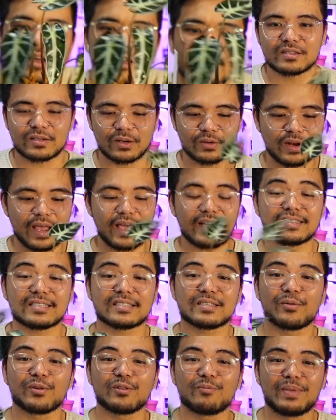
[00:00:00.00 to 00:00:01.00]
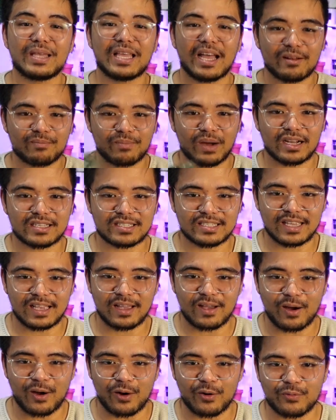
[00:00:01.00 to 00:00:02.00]
So next would be
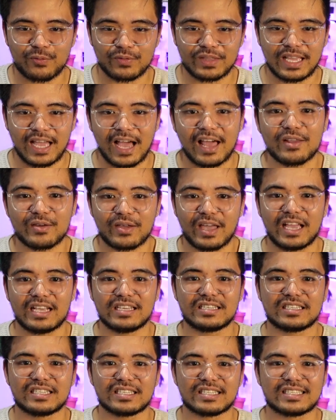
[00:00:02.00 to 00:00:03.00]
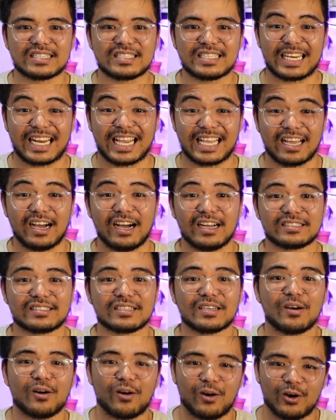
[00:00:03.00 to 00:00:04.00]
unboxing of the alocasias that I got
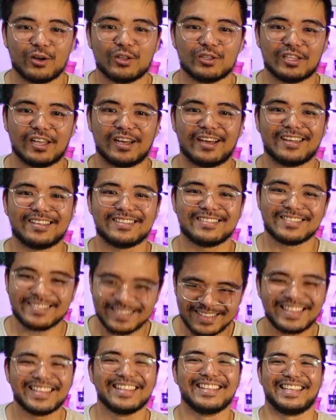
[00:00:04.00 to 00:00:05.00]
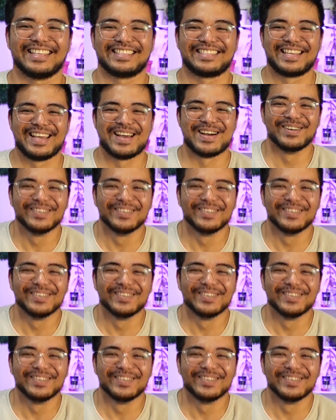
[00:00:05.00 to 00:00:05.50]
online. Let's go.